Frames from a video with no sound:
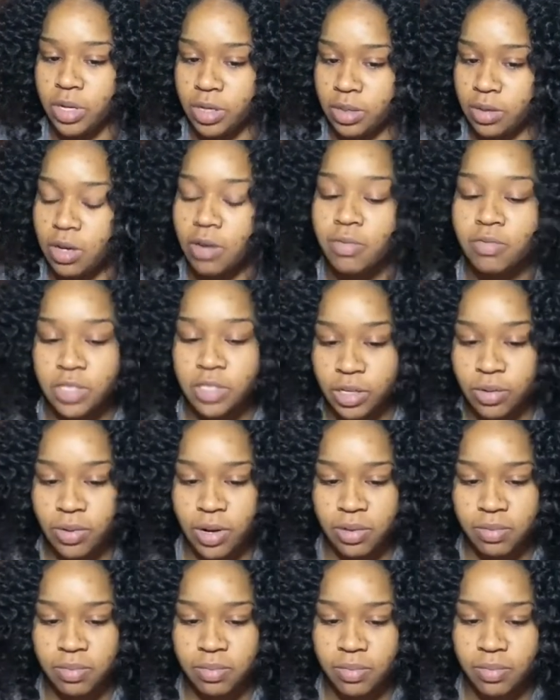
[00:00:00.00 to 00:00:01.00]
of
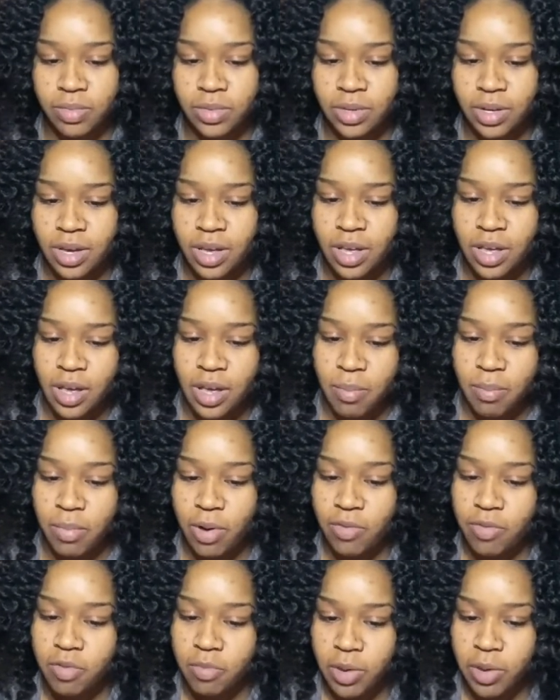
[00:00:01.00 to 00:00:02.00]
0,
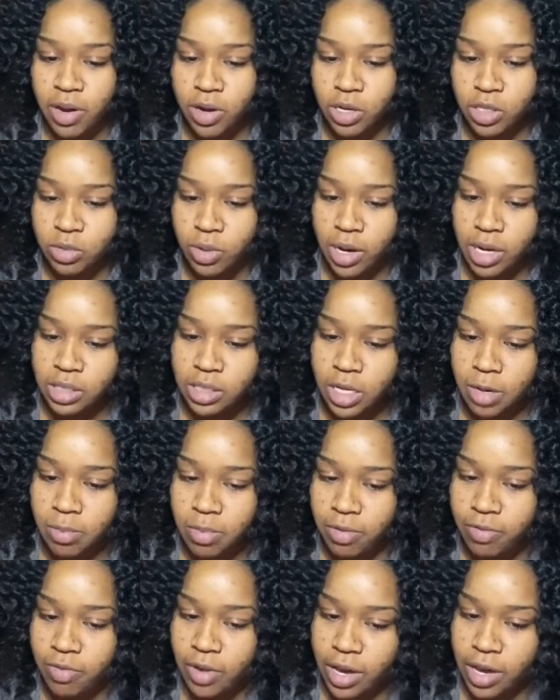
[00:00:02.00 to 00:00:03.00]
both appearing twice,
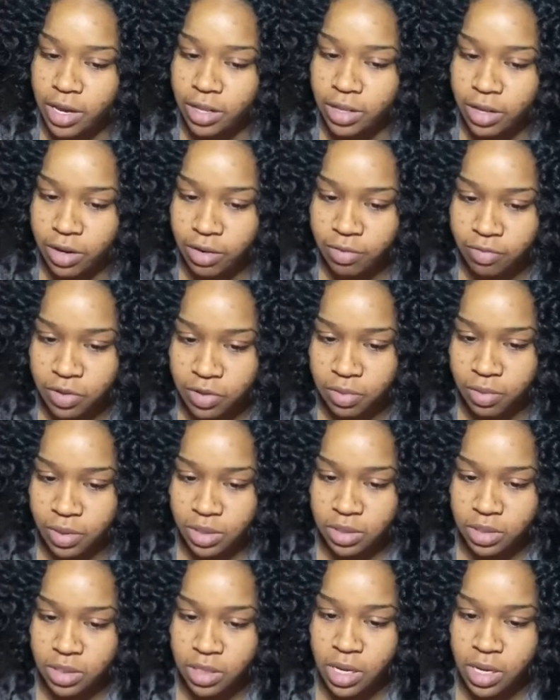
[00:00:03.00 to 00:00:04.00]
amplifying their
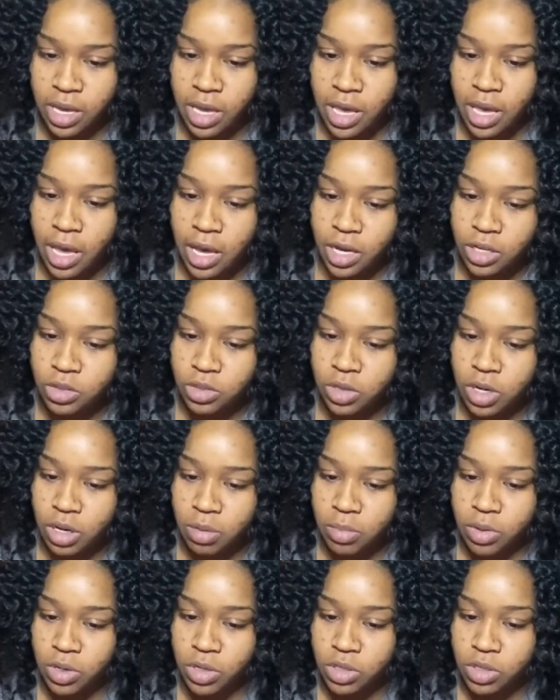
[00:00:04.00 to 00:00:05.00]
influence. Angel
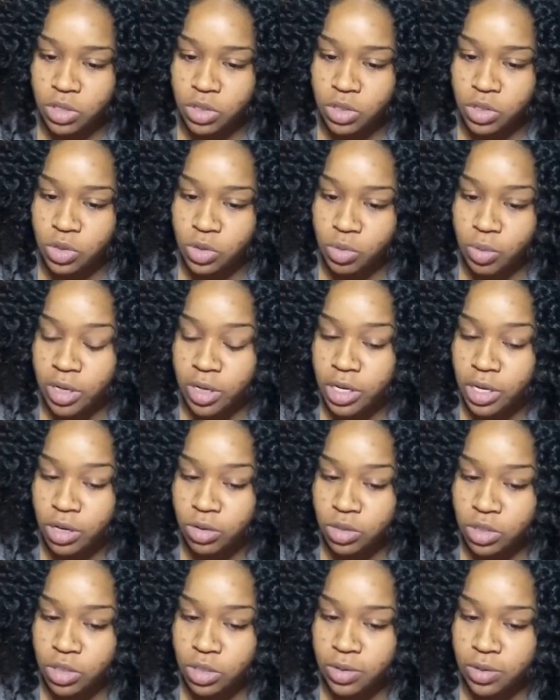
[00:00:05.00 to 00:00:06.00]
number
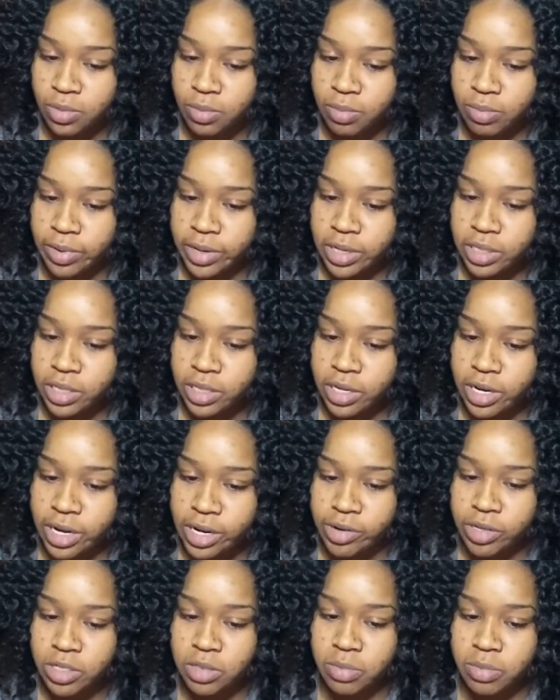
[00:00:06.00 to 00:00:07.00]
2002 brings
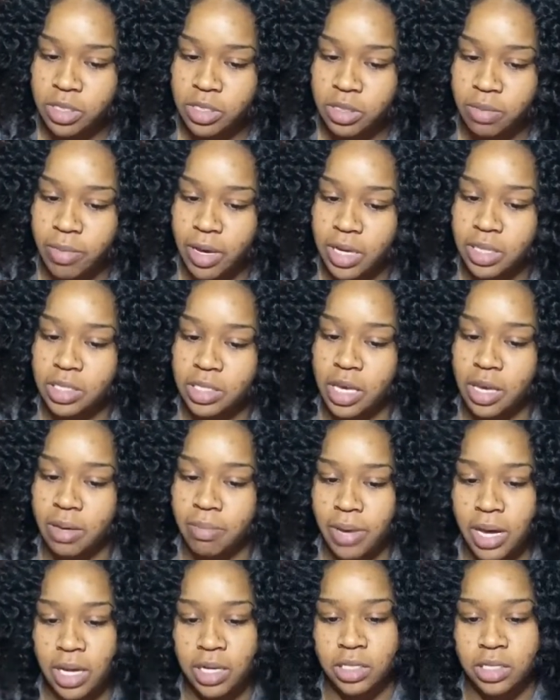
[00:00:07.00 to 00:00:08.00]
encouragement to maintain
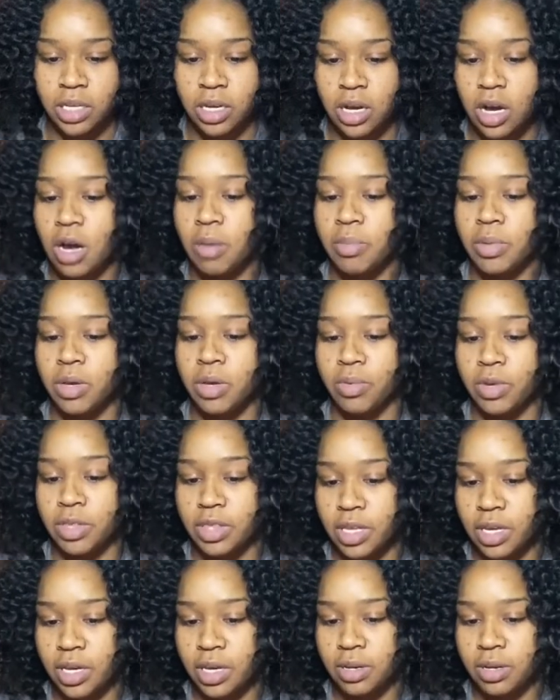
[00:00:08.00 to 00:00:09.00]
balance and harmony
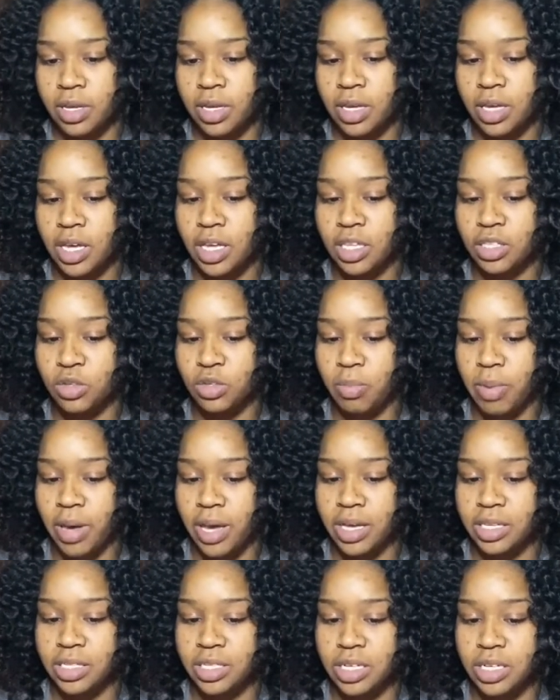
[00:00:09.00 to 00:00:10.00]
within and to pay
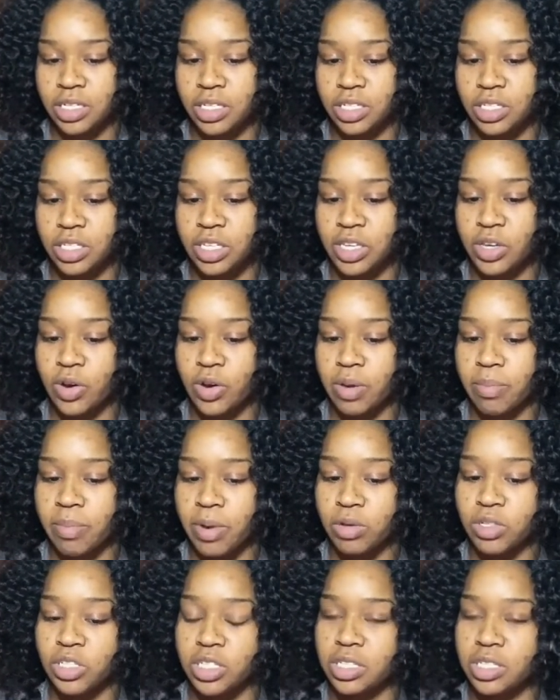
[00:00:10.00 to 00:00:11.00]
attention to your
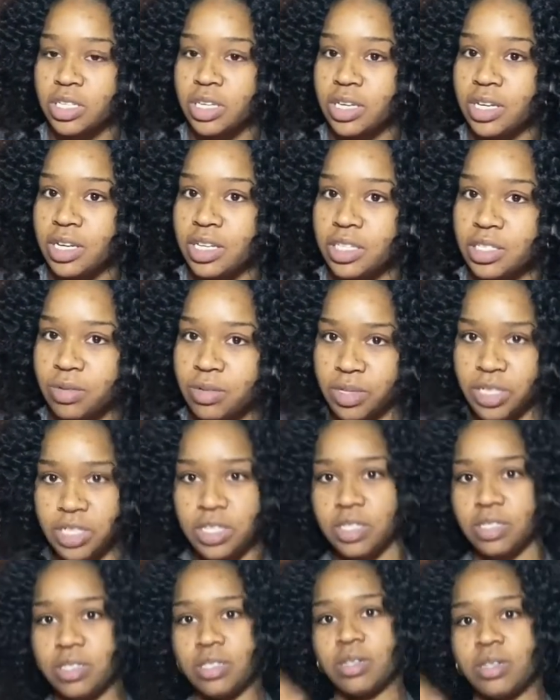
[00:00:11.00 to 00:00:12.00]
emotions and
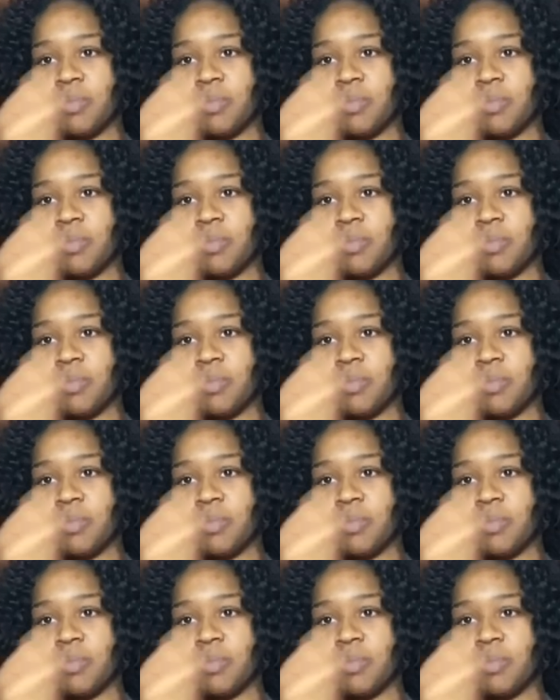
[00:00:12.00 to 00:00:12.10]
intuitions.